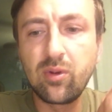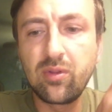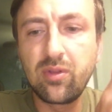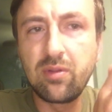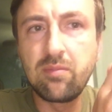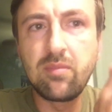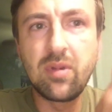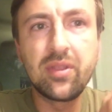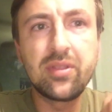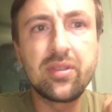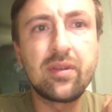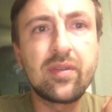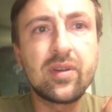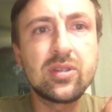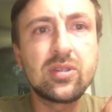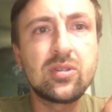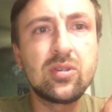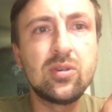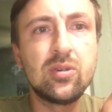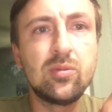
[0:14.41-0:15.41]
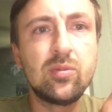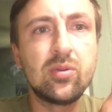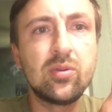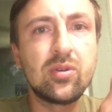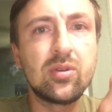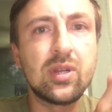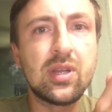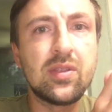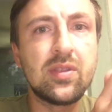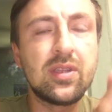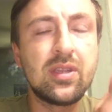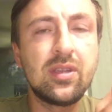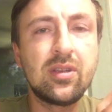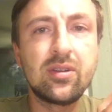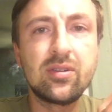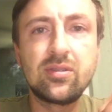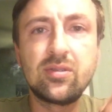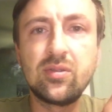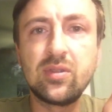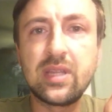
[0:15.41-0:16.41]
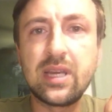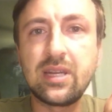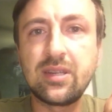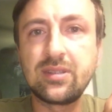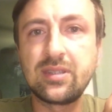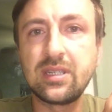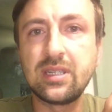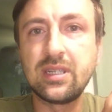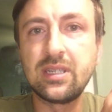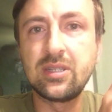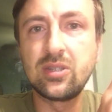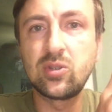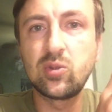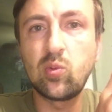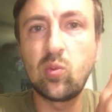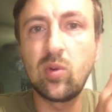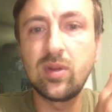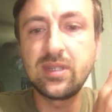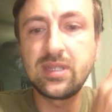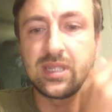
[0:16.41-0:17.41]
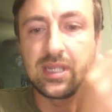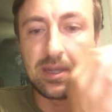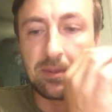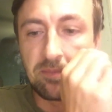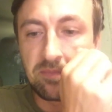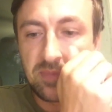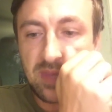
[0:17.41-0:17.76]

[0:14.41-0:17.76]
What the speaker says: the month of October in the year 2020.